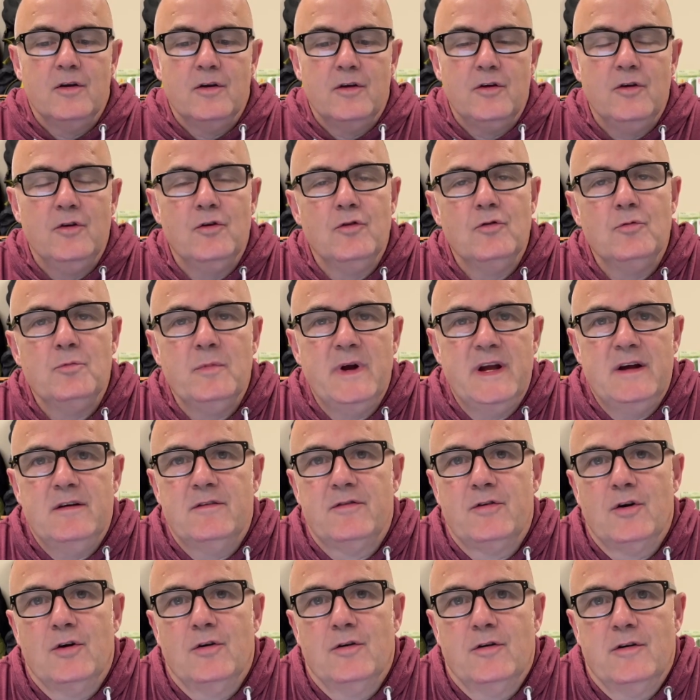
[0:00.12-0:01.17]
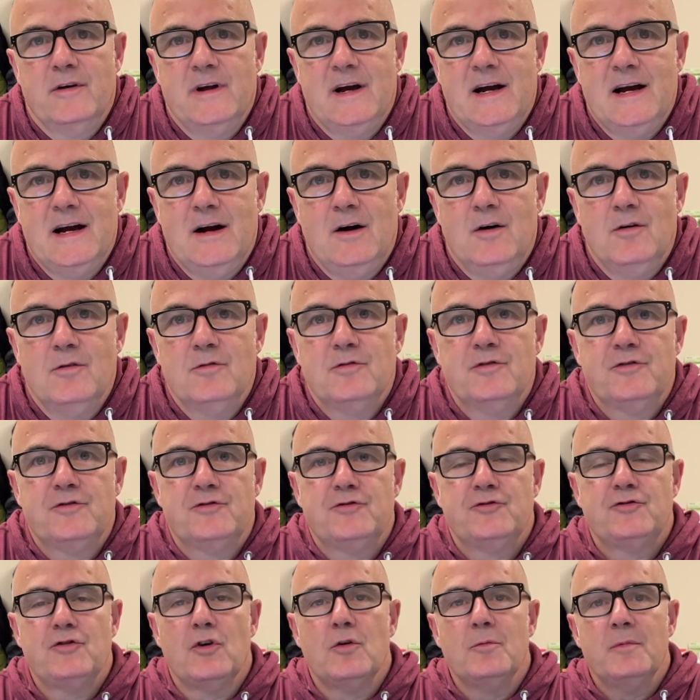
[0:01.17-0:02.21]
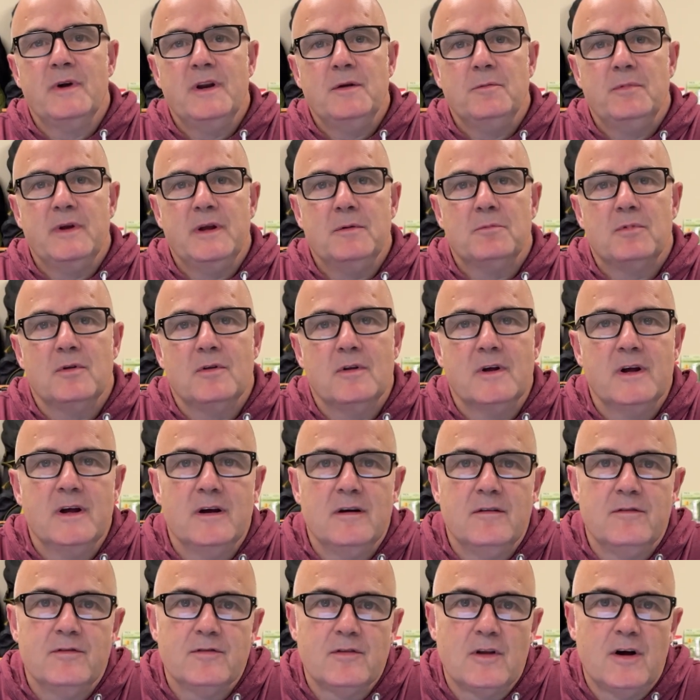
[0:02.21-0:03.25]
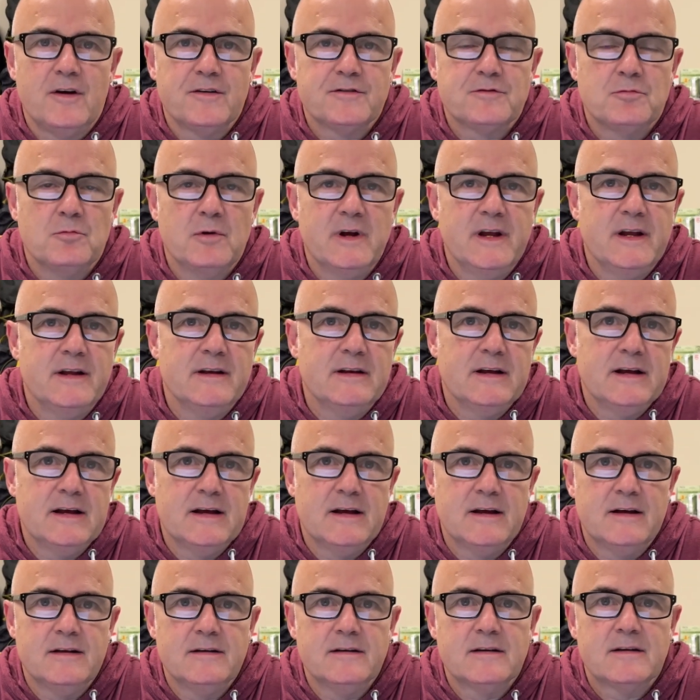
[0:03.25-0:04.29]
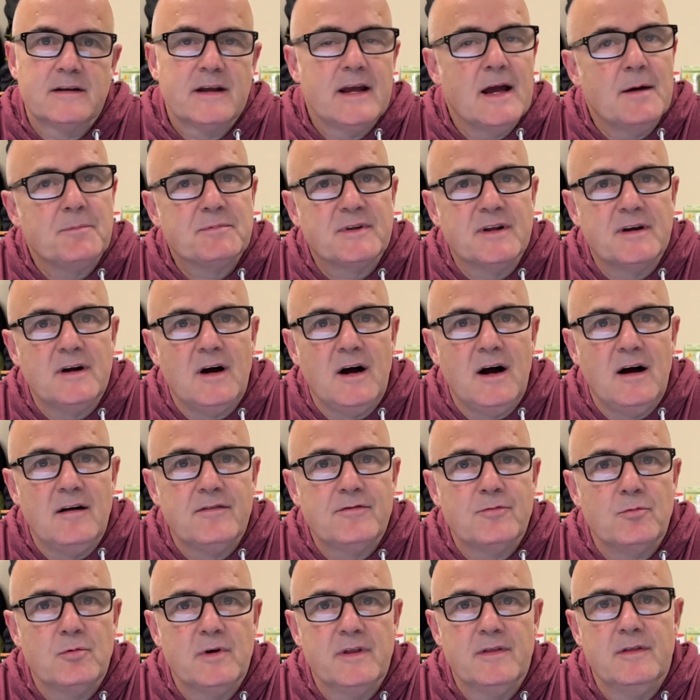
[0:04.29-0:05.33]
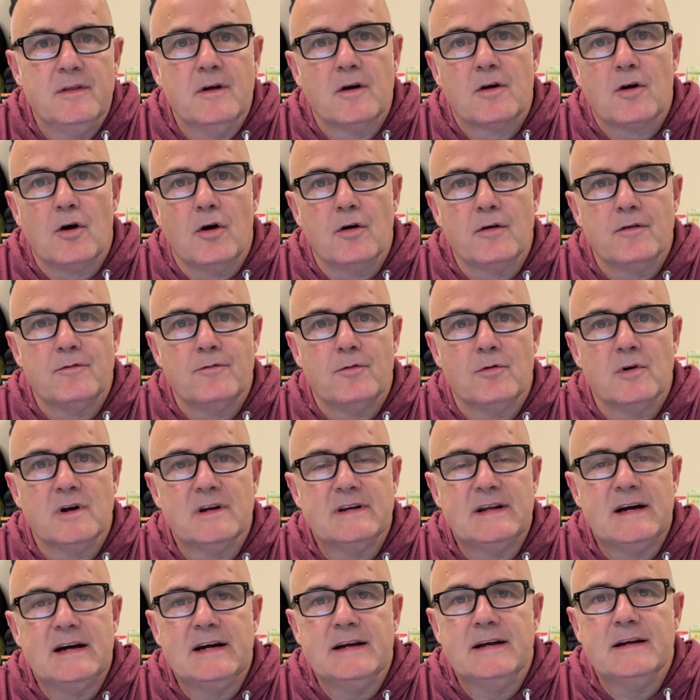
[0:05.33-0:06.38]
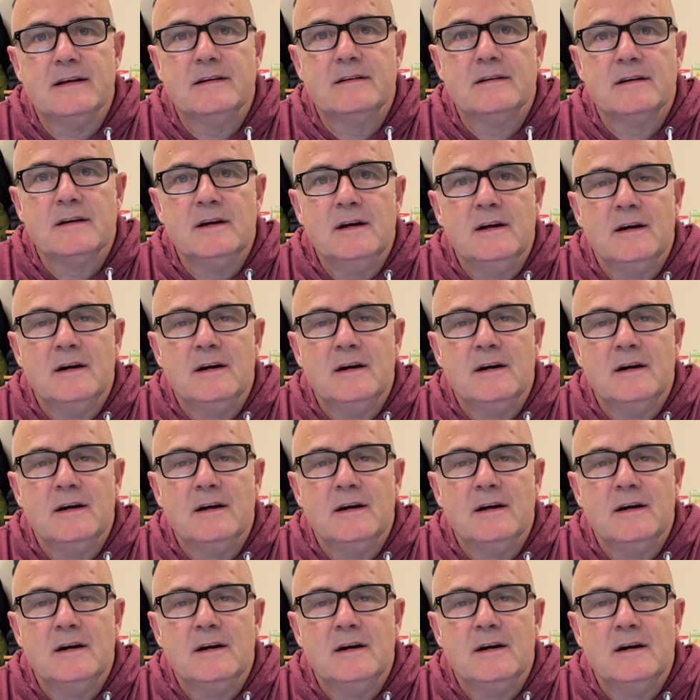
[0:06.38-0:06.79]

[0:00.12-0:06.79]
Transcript: You may have heard how so many people have lost weight and kept it off with the carnivore diet.